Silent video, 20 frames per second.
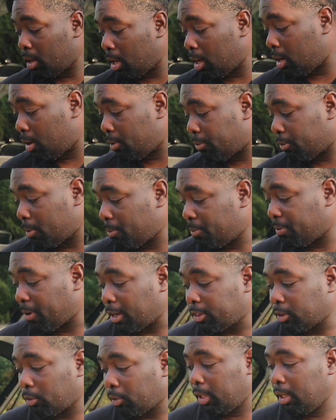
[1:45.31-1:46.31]
Uh, from
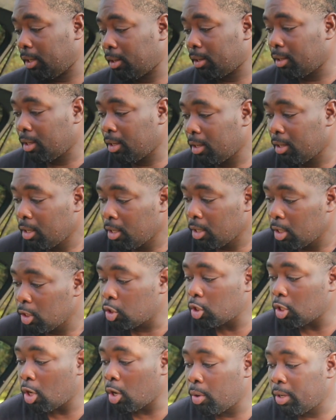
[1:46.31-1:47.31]
factory.
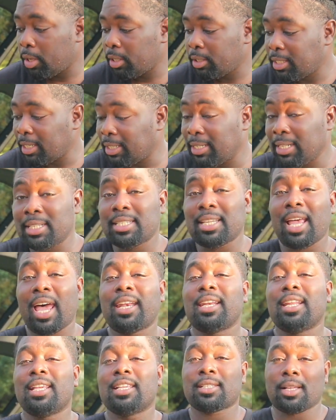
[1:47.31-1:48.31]
So uh, the
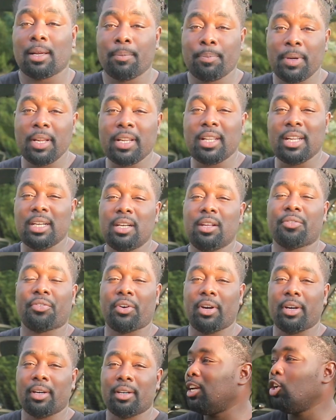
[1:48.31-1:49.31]
design is completely
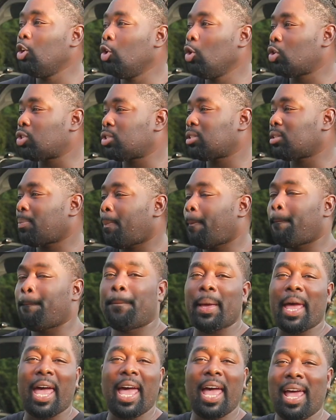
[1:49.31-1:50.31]
different. It looks
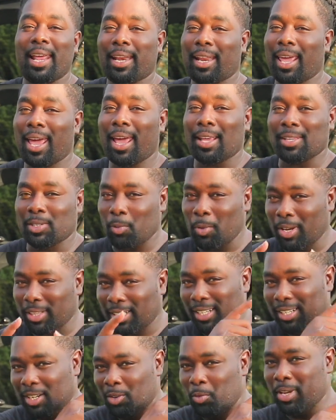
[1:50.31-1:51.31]
bad as wait
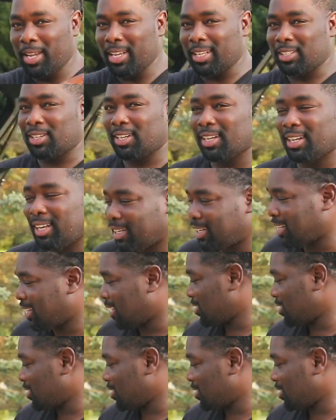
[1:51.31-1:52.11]
until we get, get the